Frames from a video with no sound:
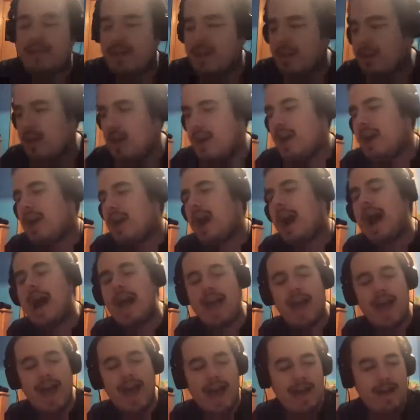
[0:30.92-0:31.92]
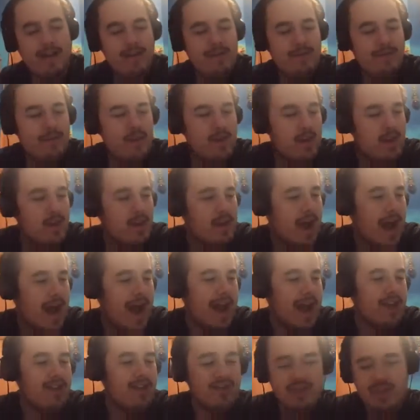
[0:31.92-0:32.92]
it.
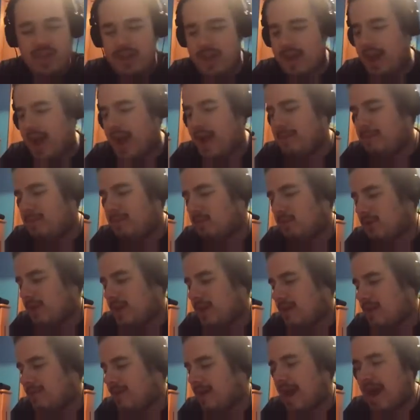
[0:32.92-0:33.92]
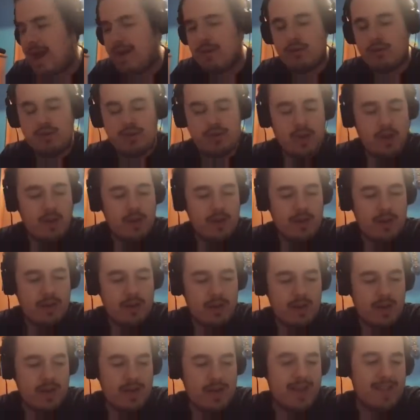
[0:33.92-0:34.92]
I believe
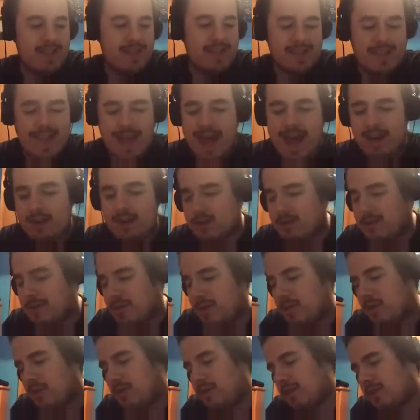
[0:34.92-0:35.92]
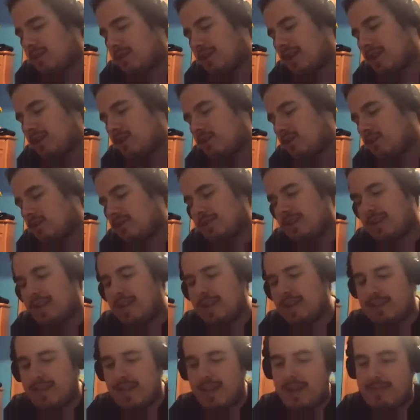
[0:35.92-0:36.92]
Arizona against Seattle is gonna be one of the greatest Thursday
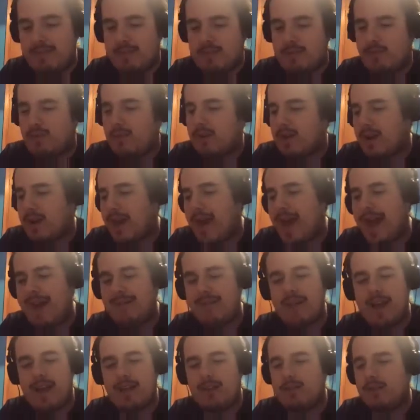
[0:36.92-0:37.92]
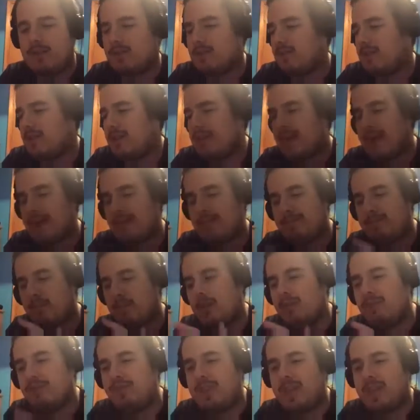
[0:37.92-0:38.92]
night games we're gonna have. You got
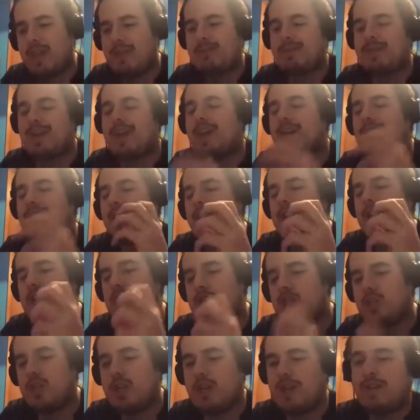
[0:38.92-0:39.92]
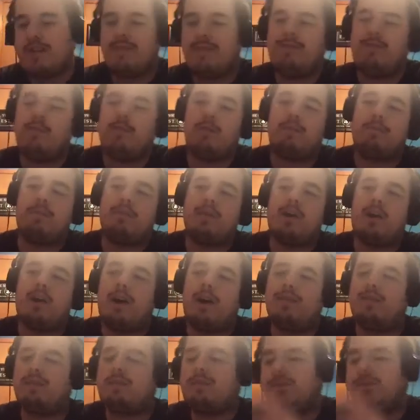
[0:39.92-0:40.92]
both teams that inching for the playoffs